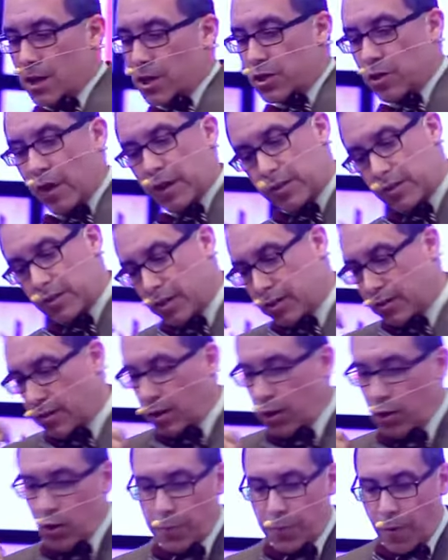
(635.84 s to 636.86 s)
So I took
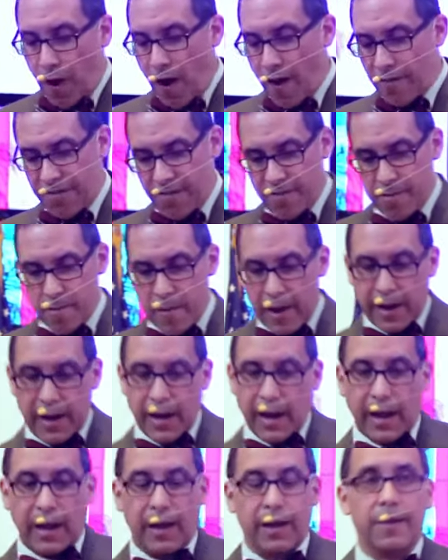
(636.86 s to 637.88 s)
the loop off of my
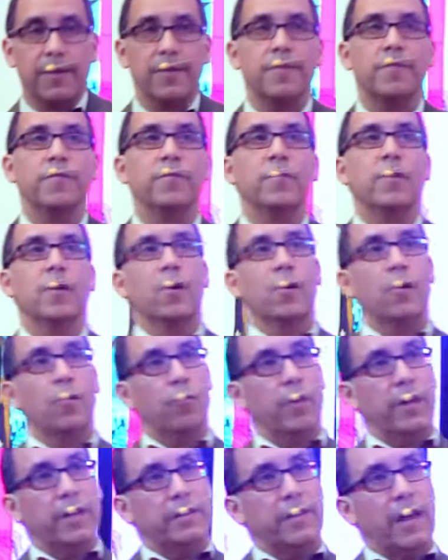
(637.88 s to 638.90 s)
neck
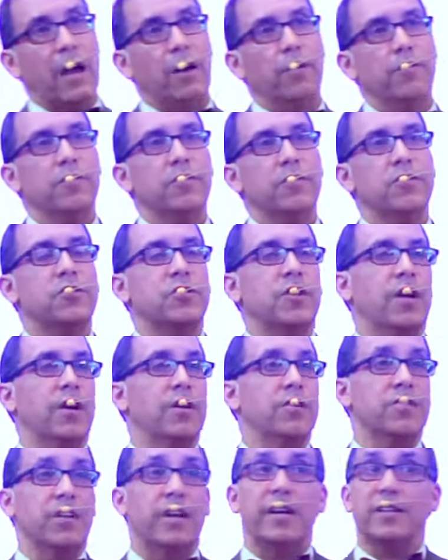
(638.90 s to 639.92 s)
went down the
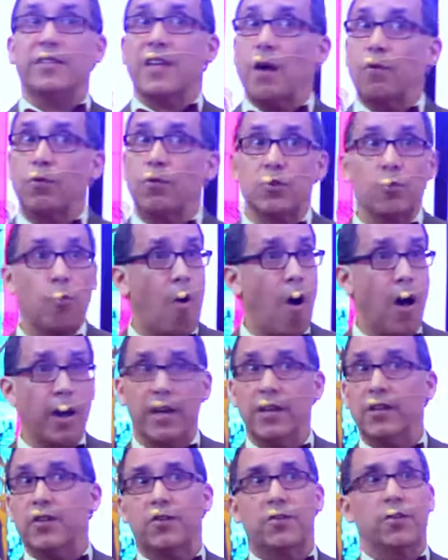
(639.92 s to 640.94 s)
stairs, and as I was
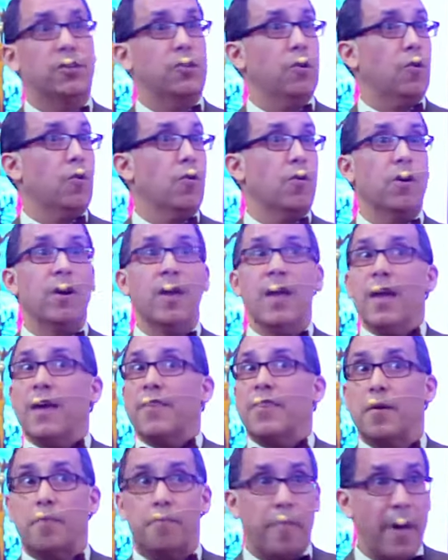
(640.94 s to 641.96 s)
walking to the door,
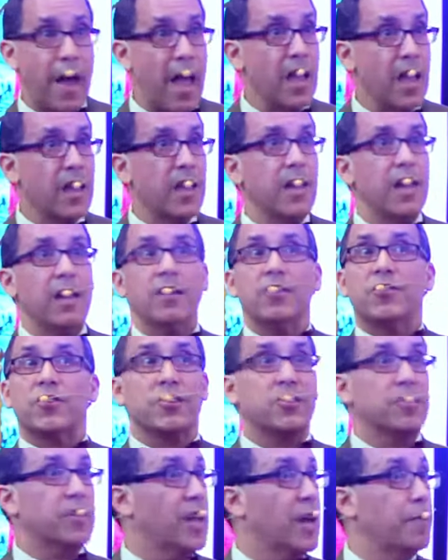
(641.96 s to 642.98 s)
the banging
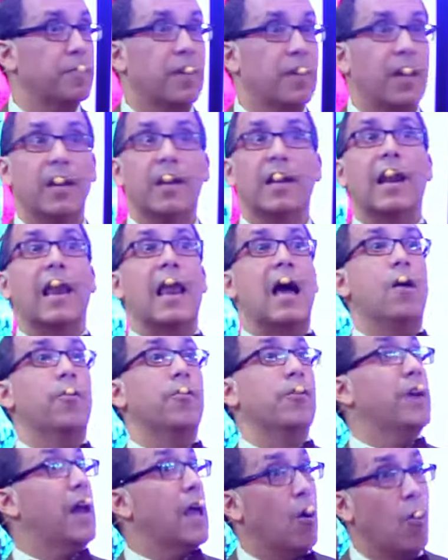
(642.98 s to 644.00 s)
just kept getting
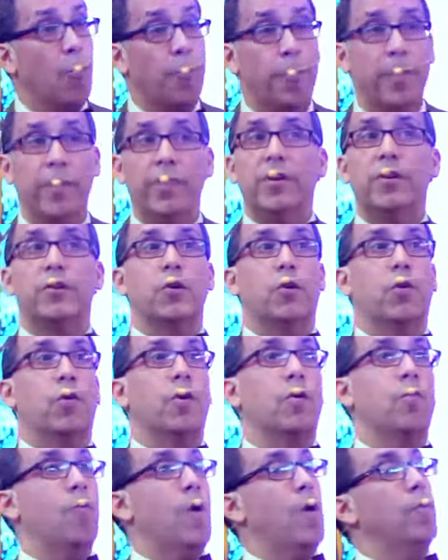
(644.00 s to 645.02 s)
louder. And I opened the
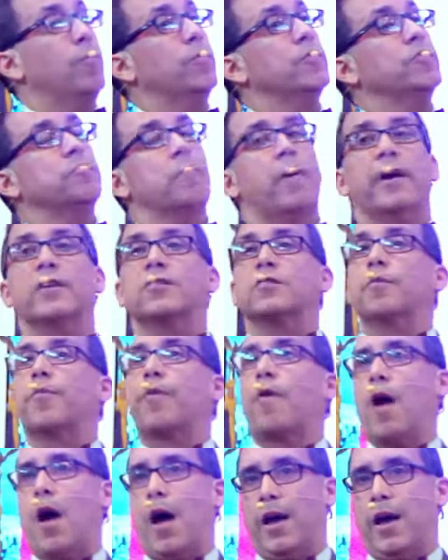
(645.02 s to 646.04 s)
door, and what was my
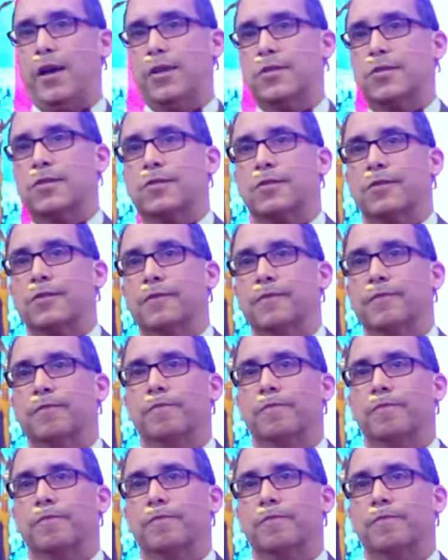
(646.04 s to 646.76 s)
surprise?